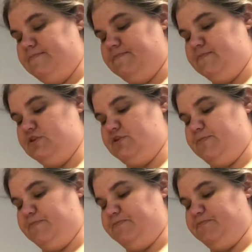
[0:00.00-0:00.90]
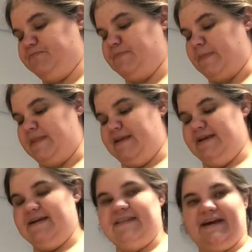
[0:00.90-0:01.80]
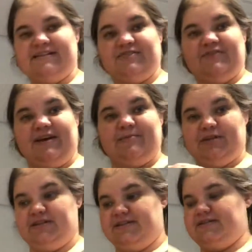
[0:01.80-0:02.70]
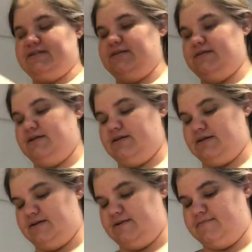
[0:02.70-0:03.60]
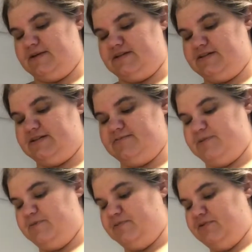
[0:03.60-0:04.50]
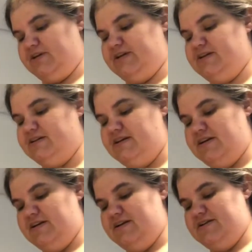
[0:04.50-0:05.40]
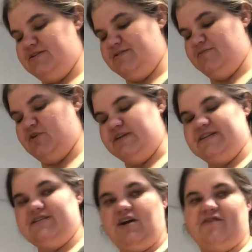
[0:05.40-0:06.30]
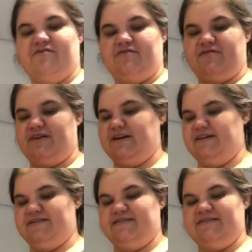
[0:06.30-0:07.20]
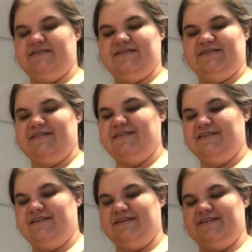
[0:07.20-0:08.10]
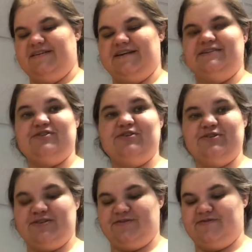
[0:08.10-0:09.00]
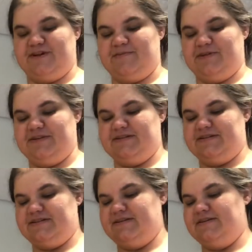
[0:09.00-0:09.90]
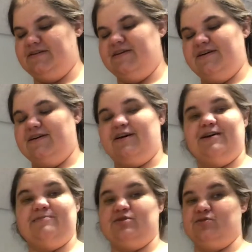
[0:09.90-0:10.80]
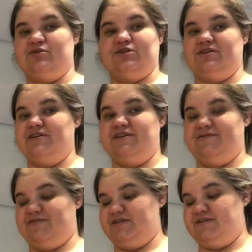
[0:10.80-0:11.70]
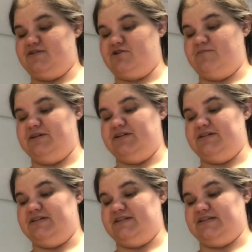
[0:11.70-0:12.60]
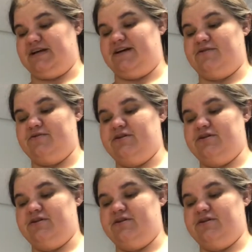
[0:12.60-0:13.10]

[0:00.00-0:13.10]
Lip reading: So that's fabulous. And some people are getting some great stuff, and that is also fabulous. I am so sorry if this drumming is as loud